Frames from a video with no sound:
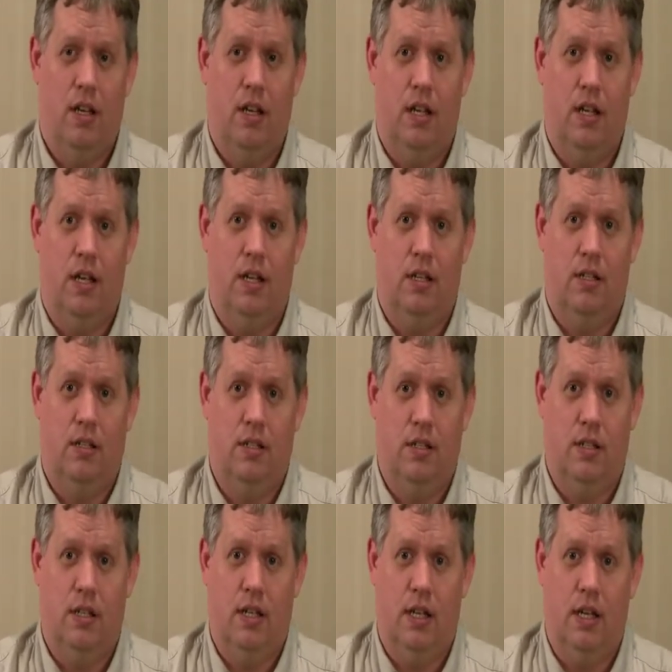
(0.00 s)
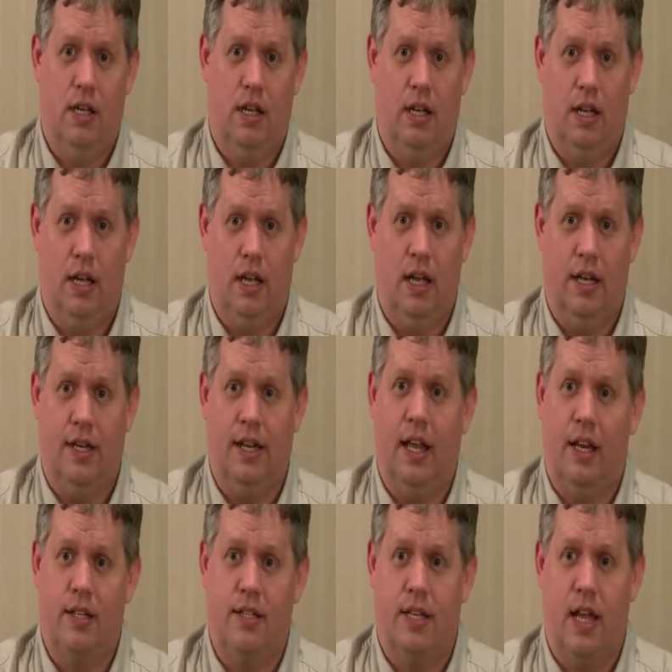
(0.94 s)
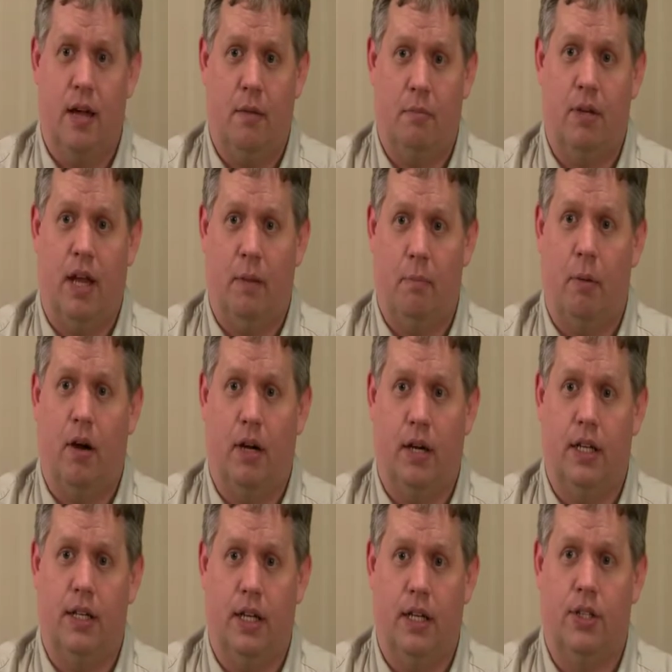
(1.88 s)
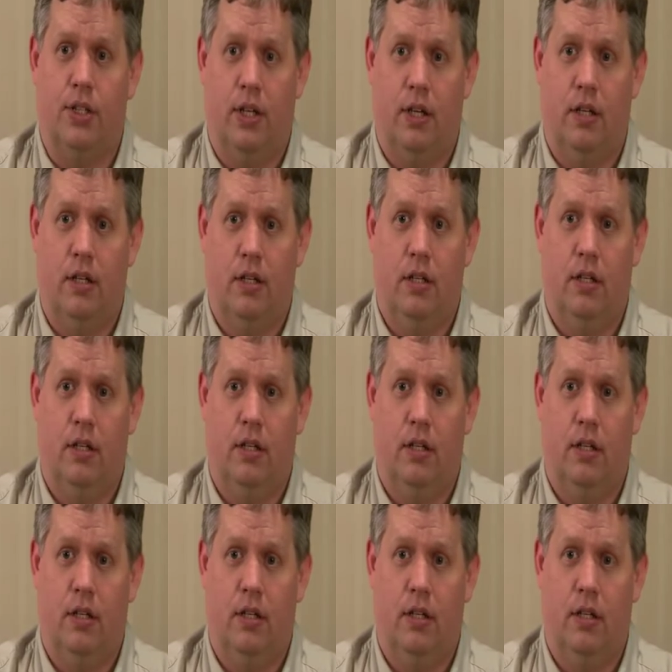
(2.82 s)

uh, a DataSnap type architecture.